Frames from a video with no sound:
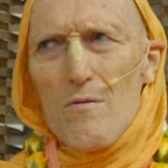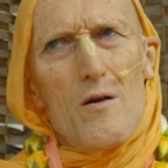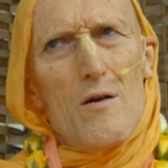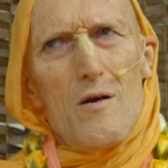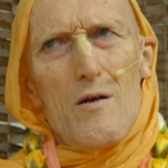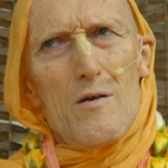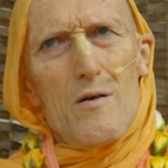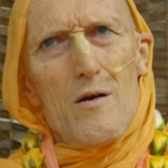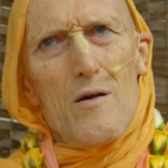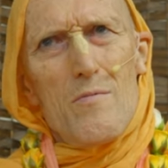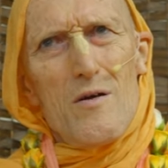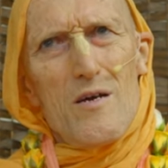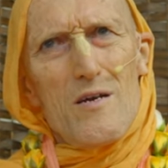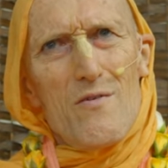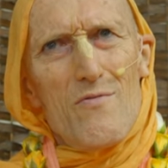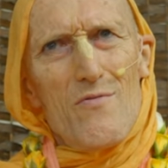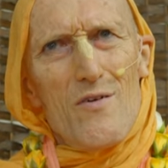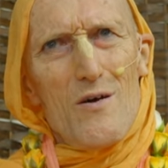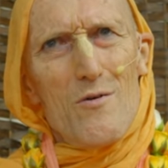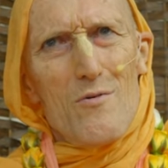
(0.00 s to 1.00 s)
Well, I, I made
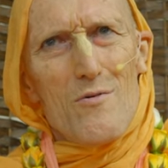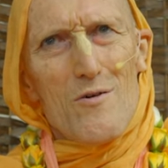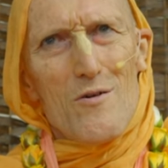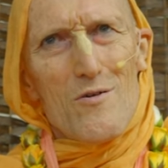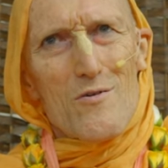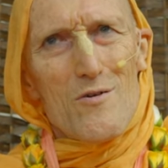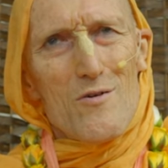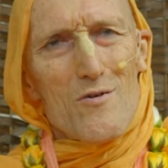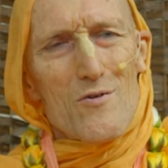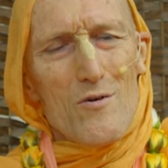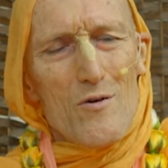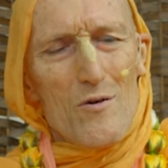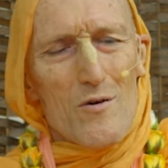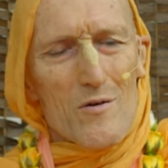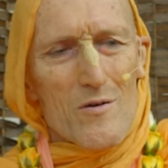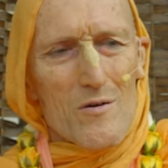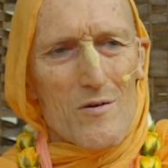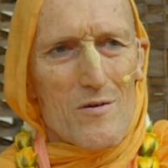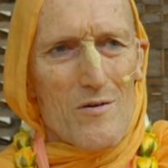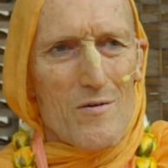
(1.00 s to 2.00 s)
a vow not to
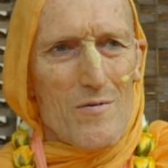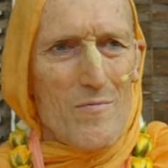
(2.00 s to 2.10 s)
talk.